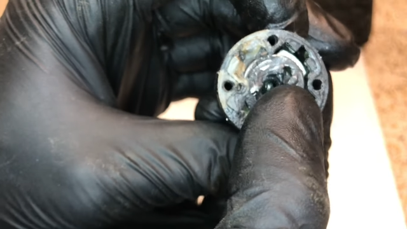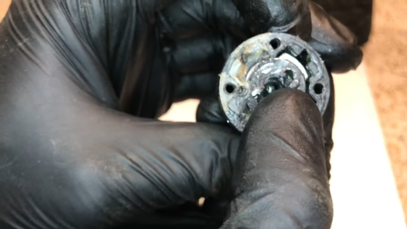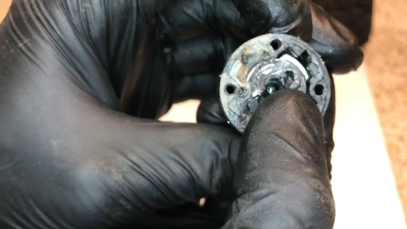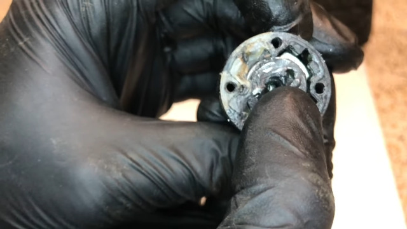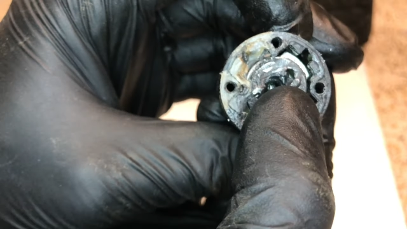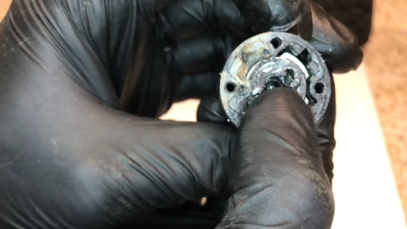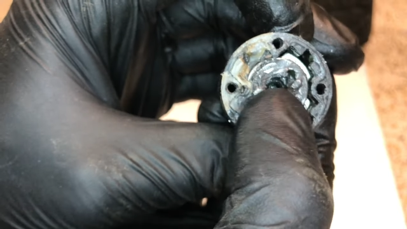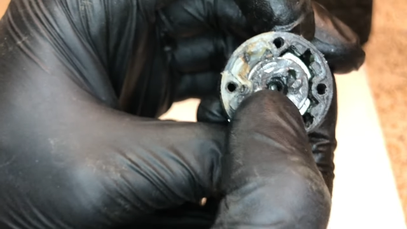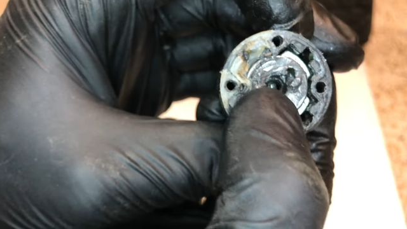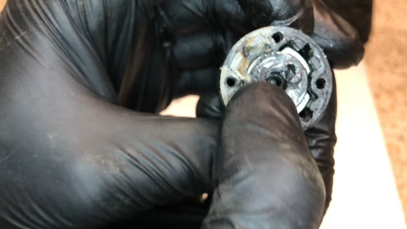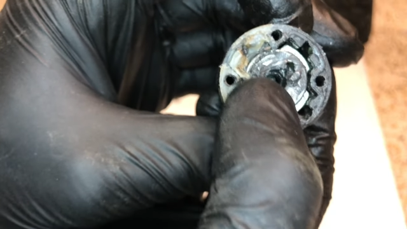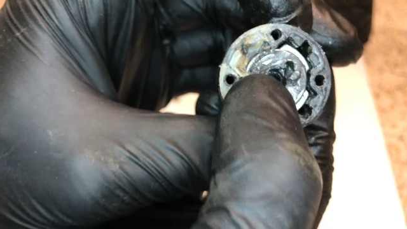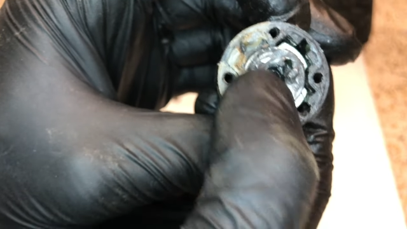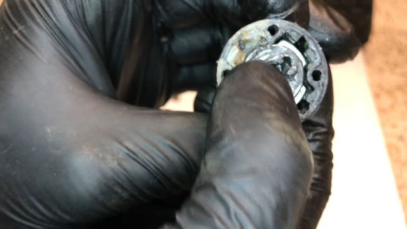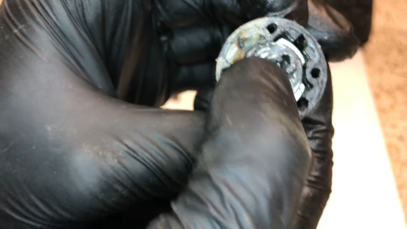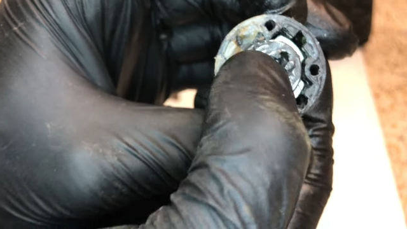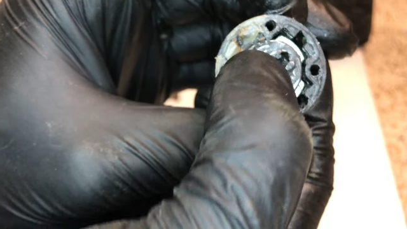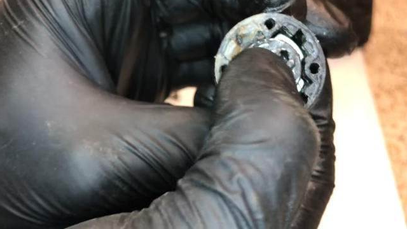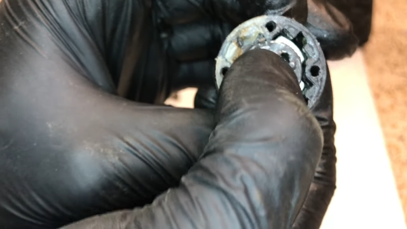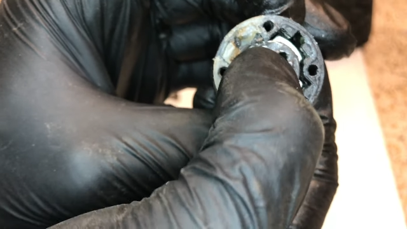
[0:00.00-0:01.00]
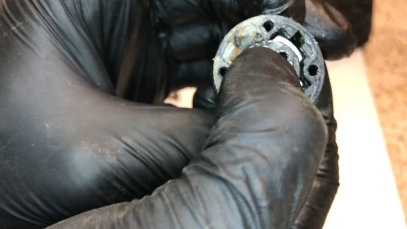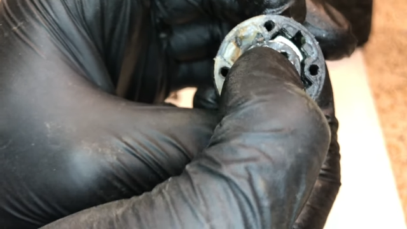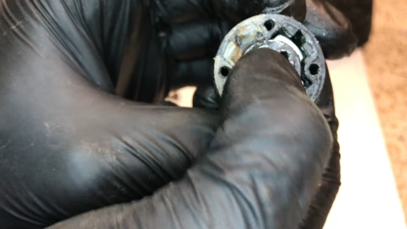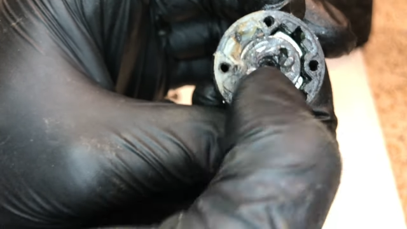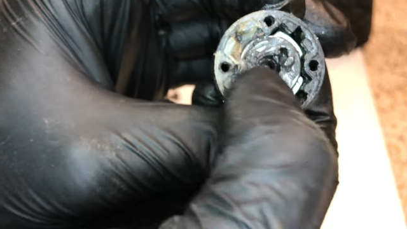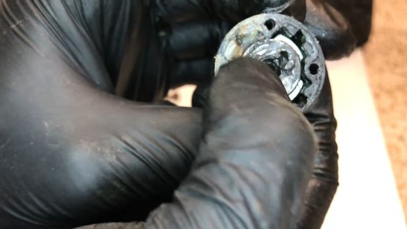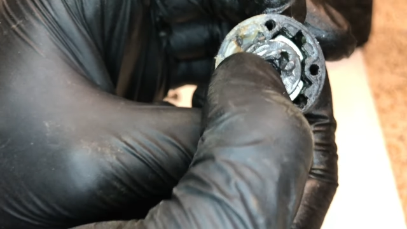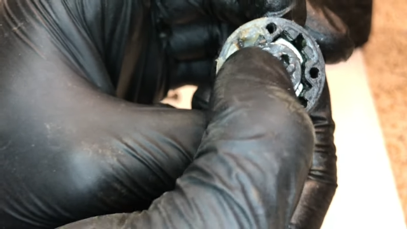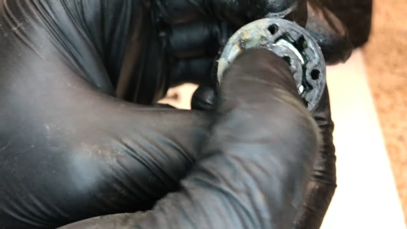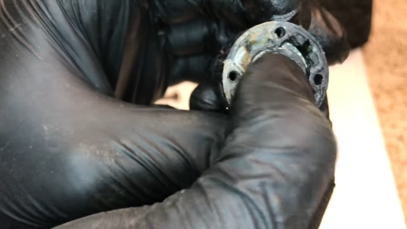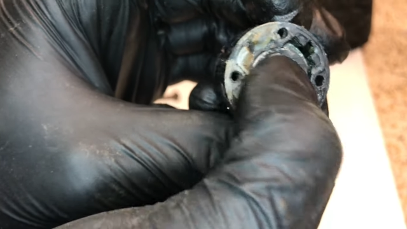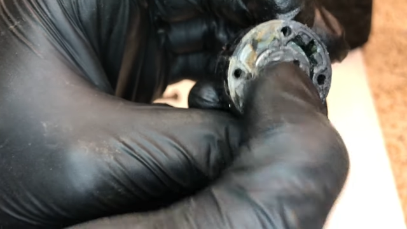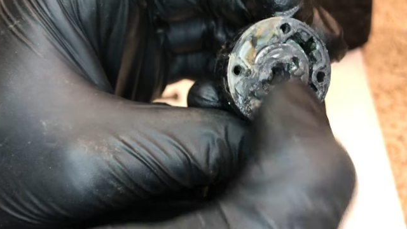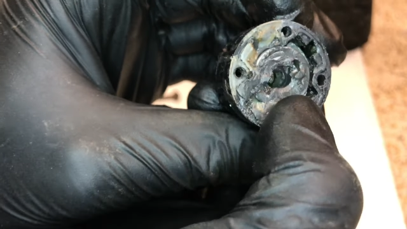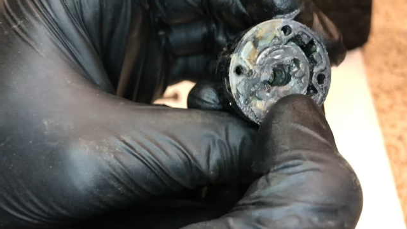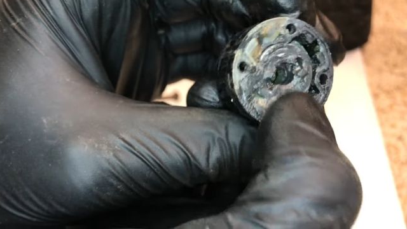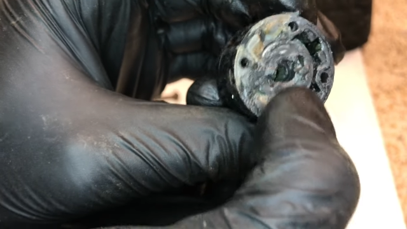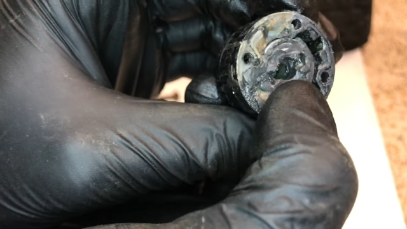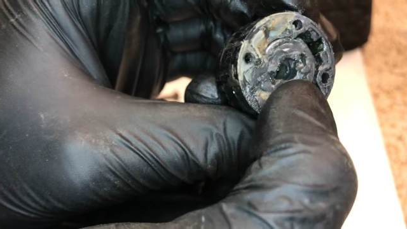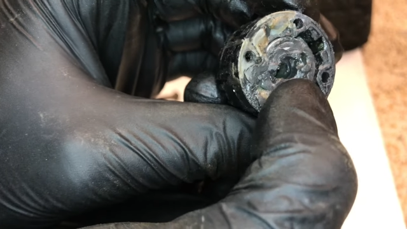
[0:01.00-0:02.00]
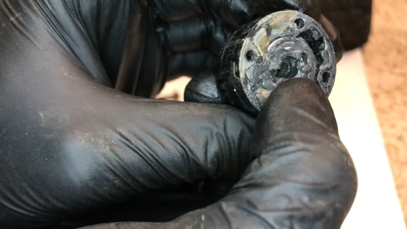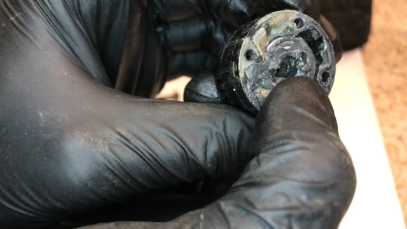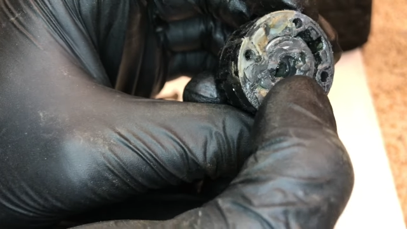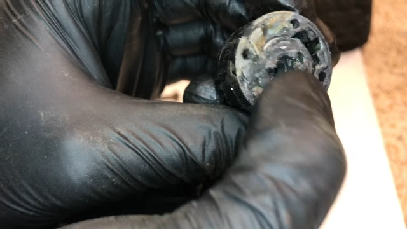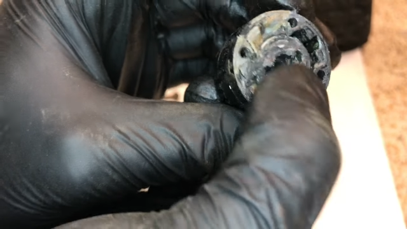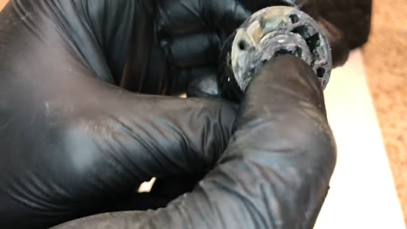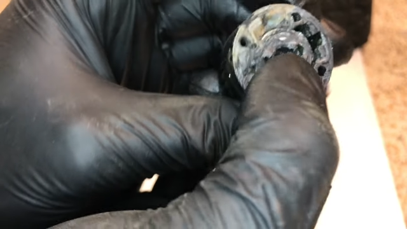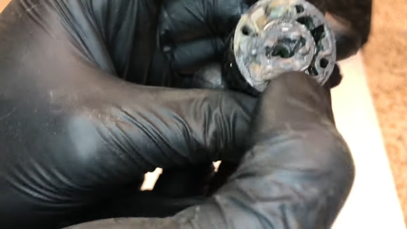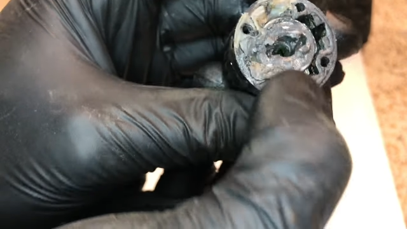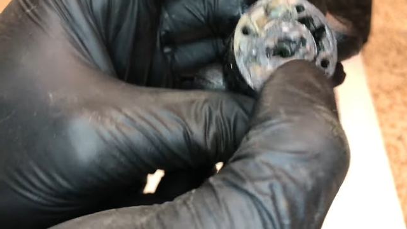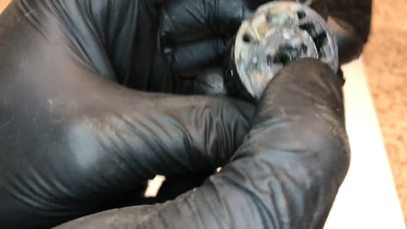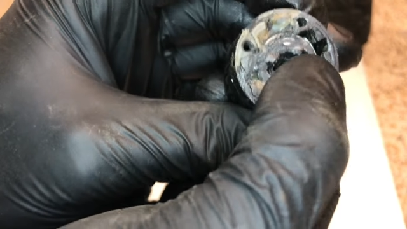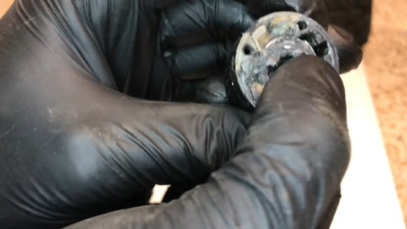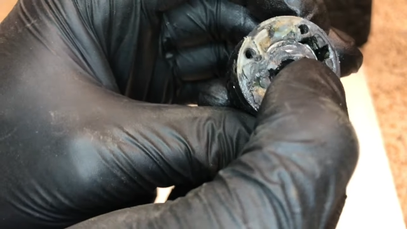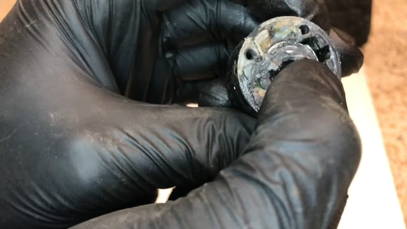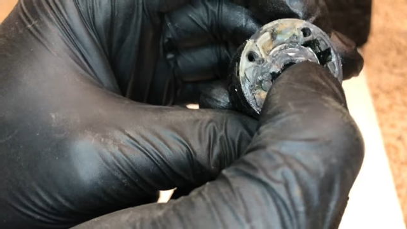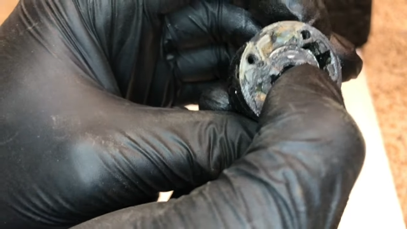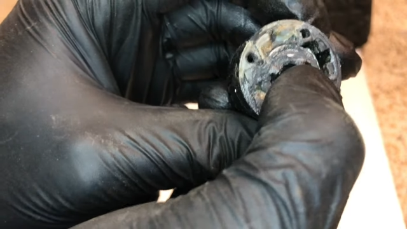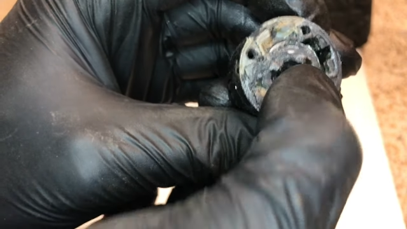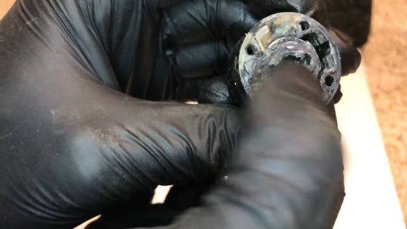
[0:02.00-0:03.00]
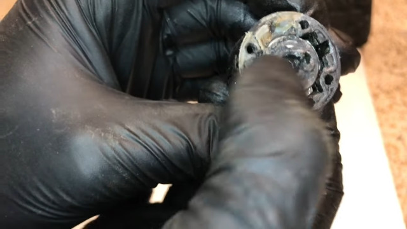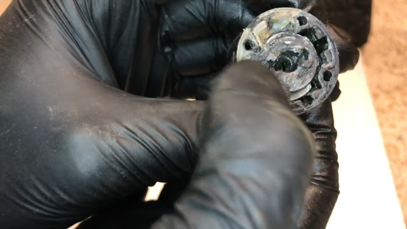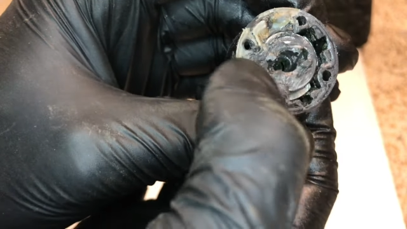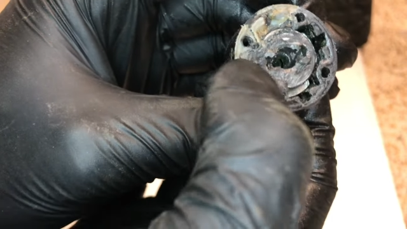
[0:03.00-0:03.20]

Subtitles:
Nobody's mouth can be seen.